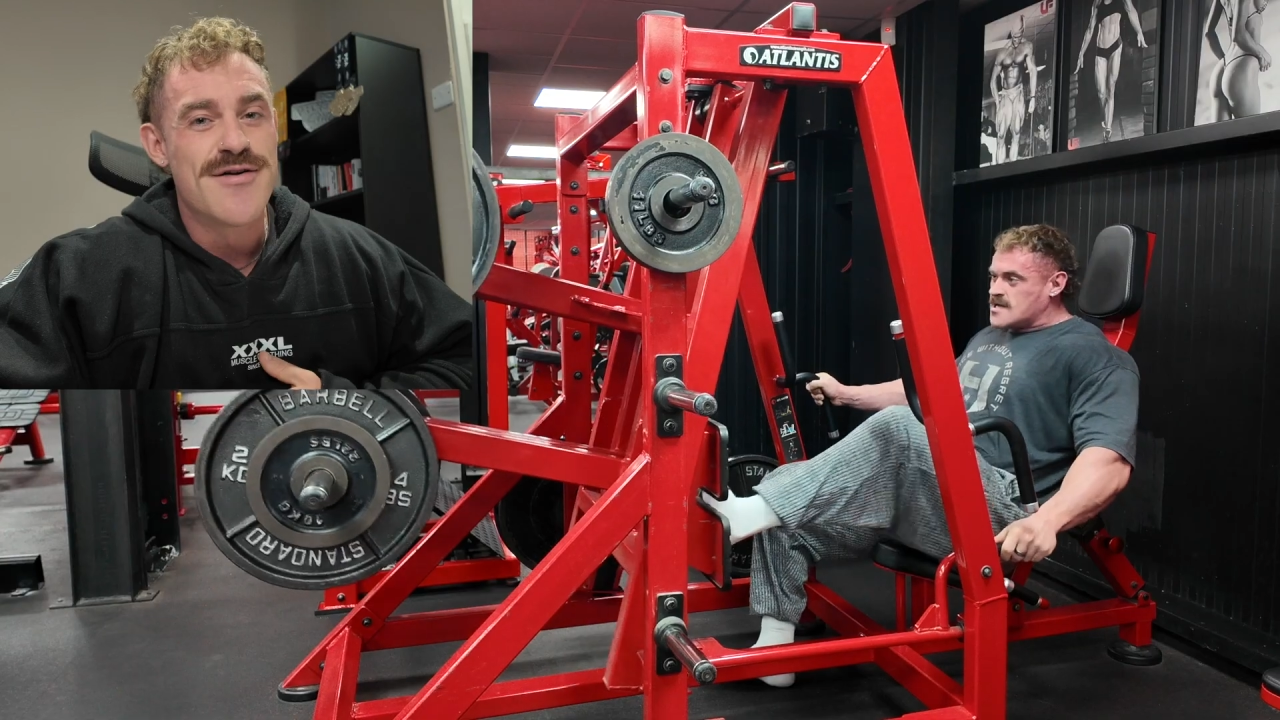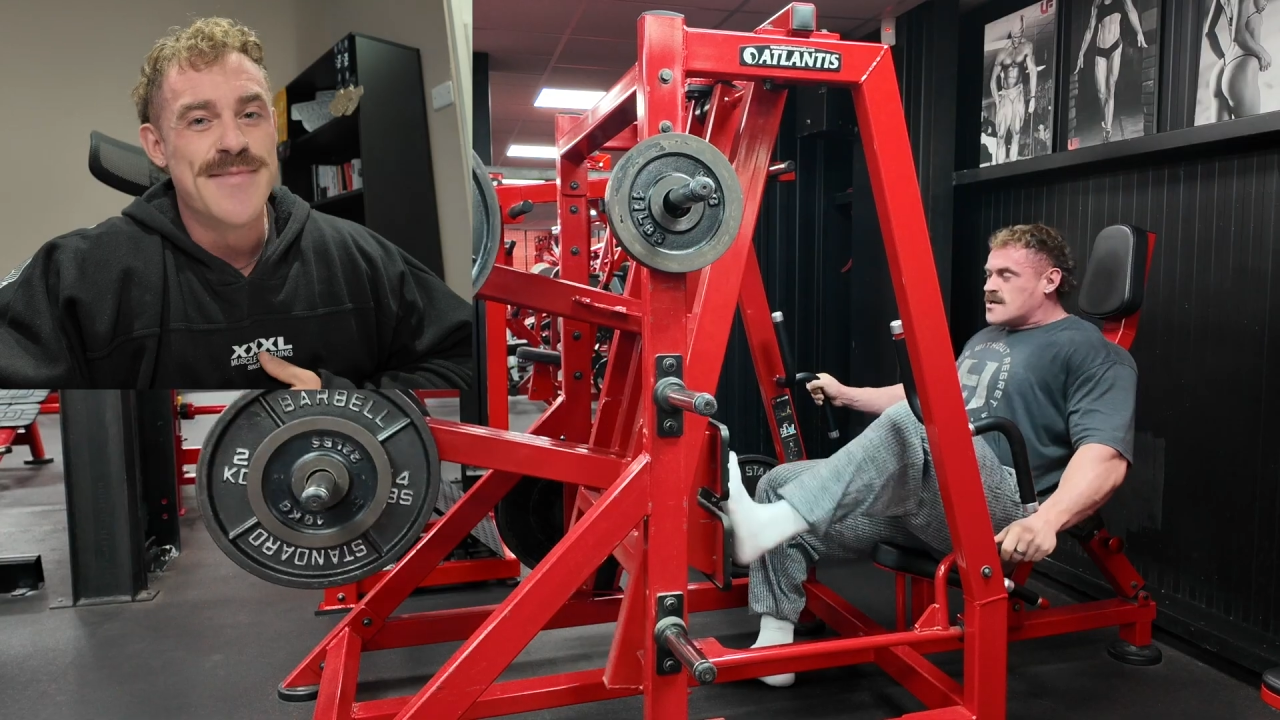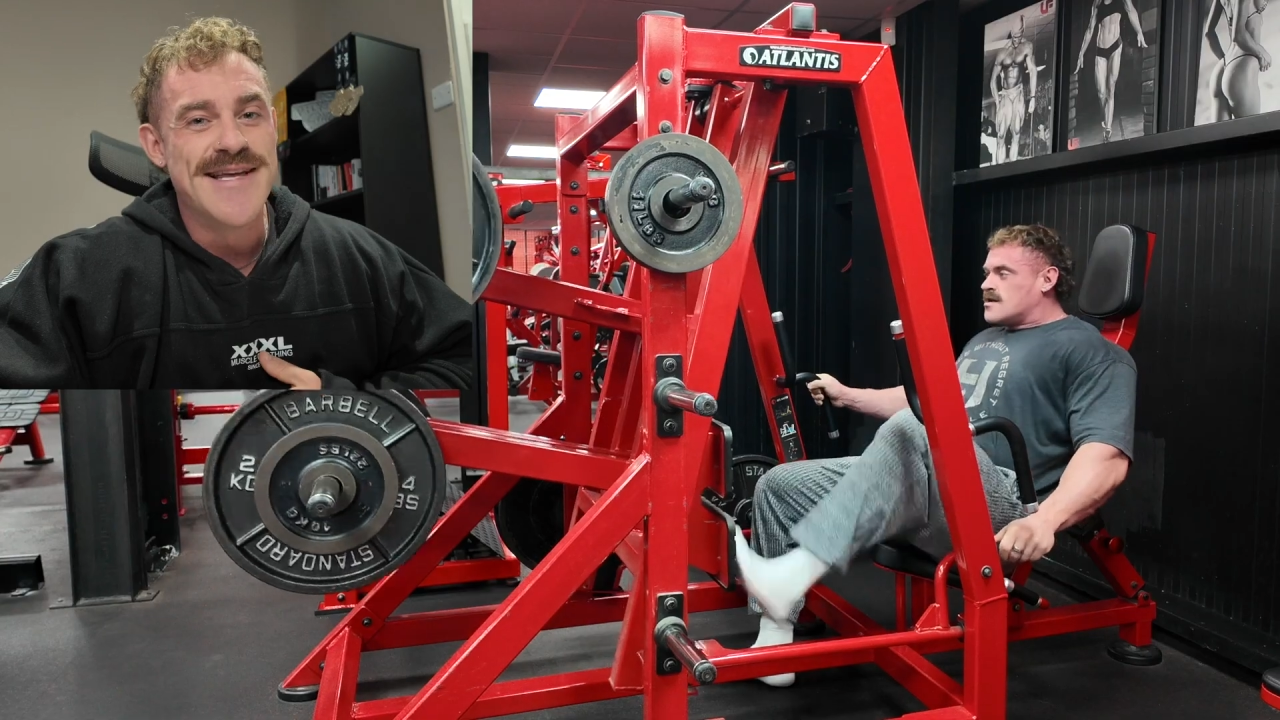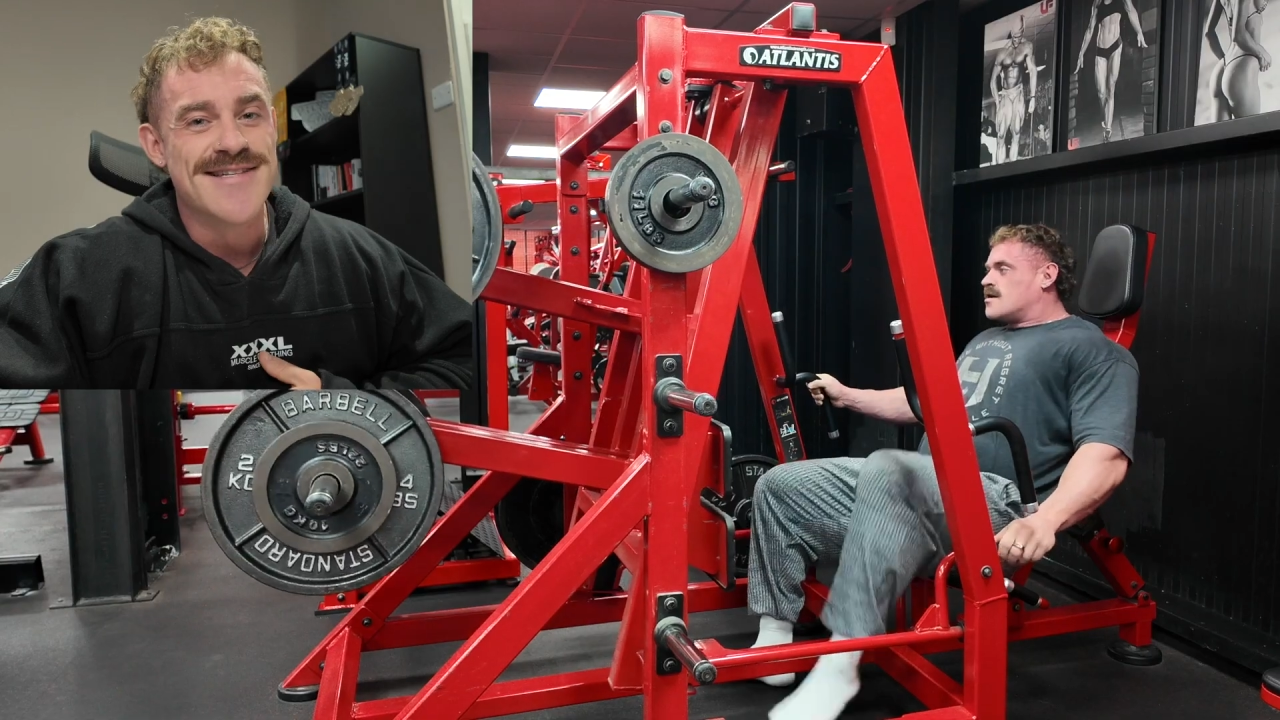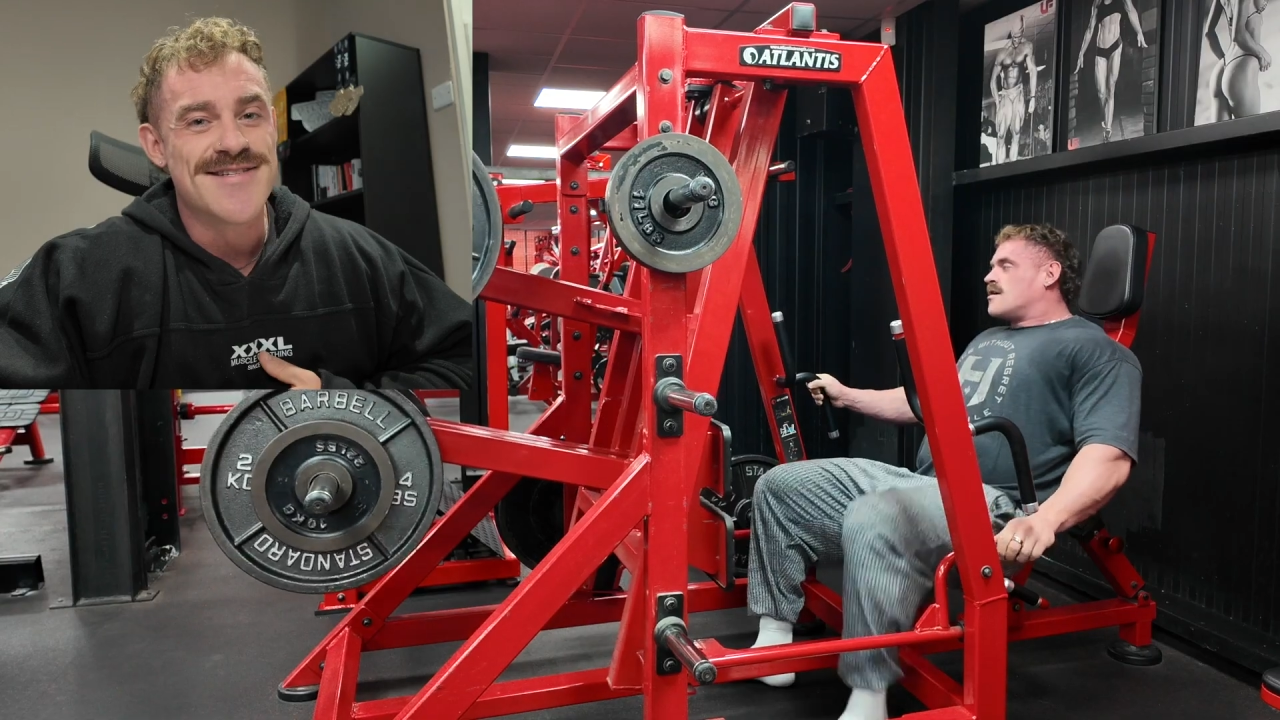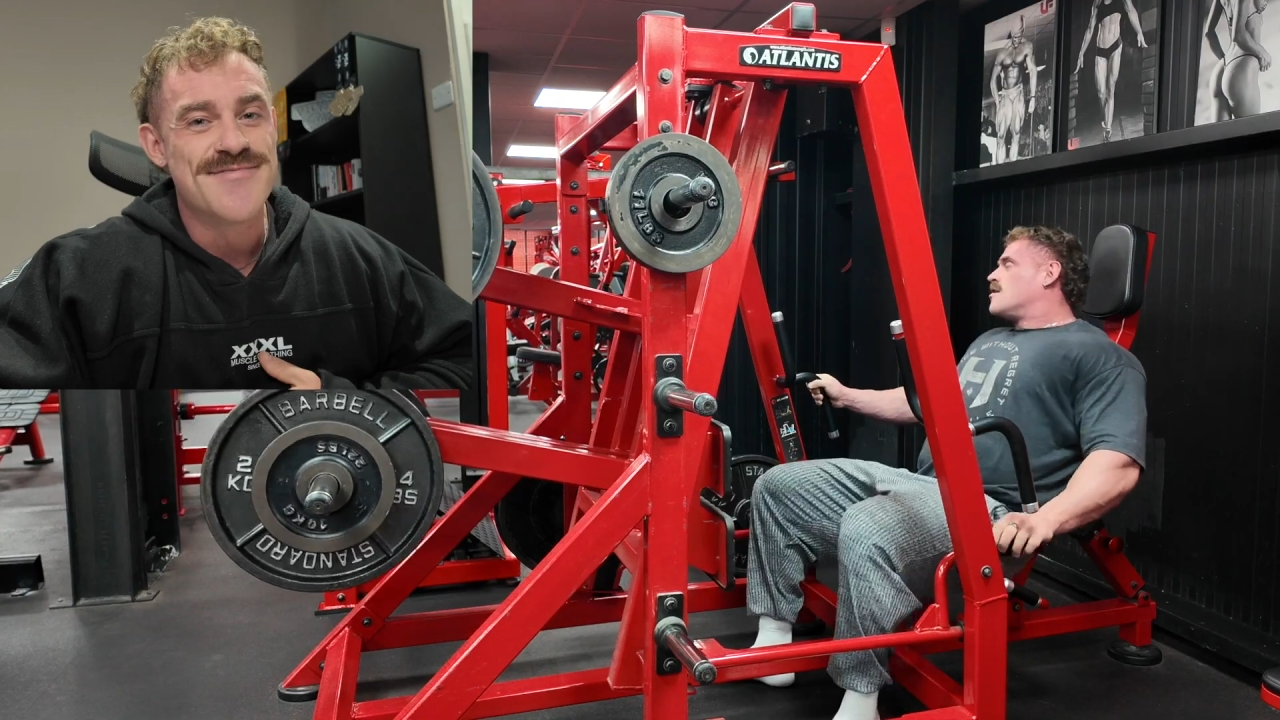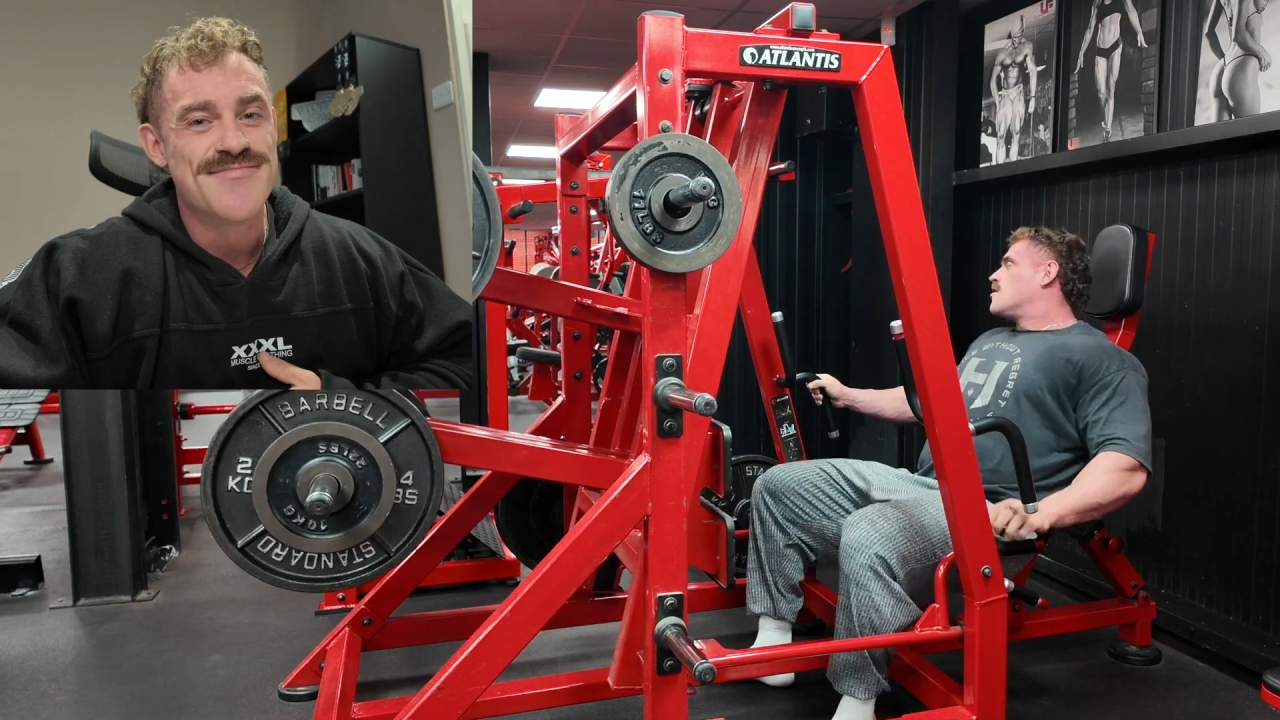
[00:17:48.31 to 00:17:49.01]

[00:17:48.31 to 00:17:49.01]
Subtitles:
of the meals.